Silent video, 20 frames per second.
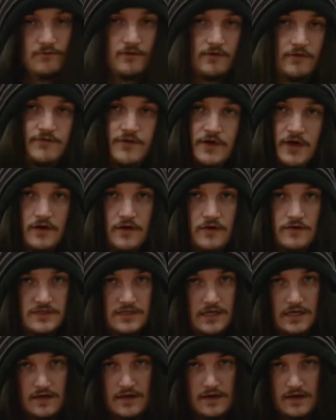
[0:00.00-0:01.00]
if you don't know
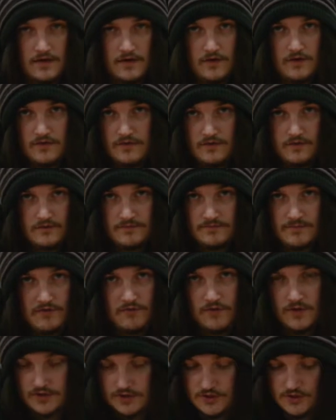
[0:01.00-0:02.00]
starter deck Goku,
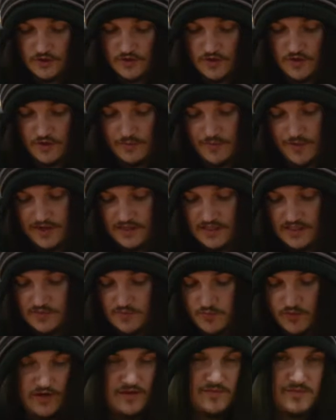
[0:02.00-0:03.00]
everyone should know it by this
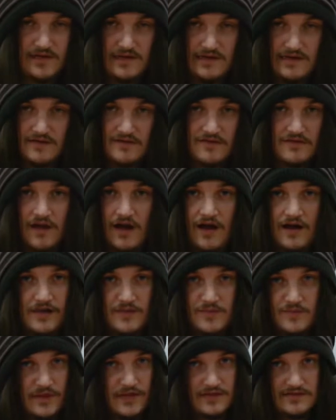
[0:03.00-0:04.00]
point. Peter
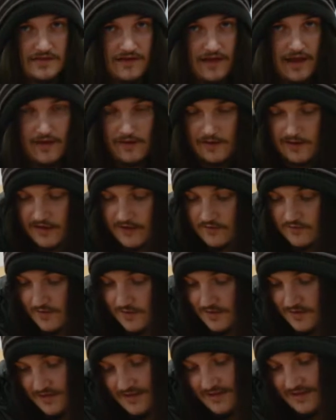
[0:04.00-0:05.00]
Katani plays the hell out of
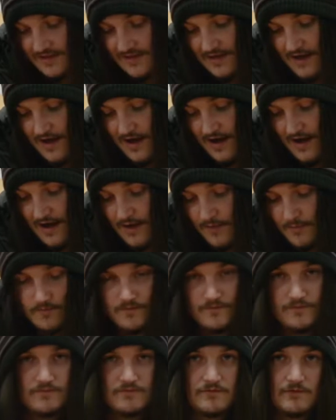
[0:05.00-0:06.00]
it.
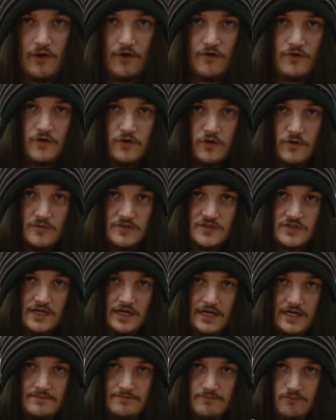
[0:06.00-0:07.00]
On the normal
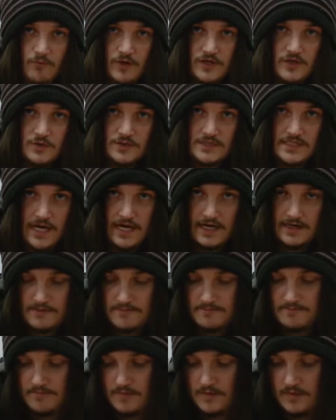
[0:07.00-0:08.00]
side, when you attack,
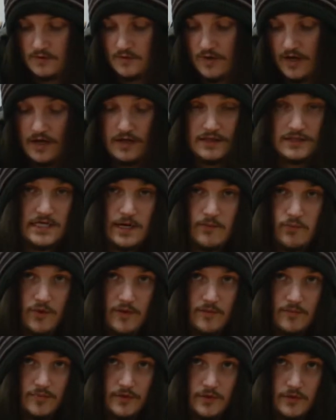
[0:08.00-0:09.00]
you untap
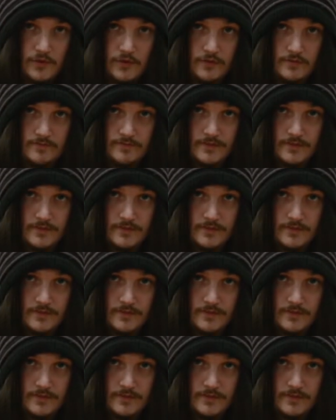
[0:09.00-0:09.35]
one blue.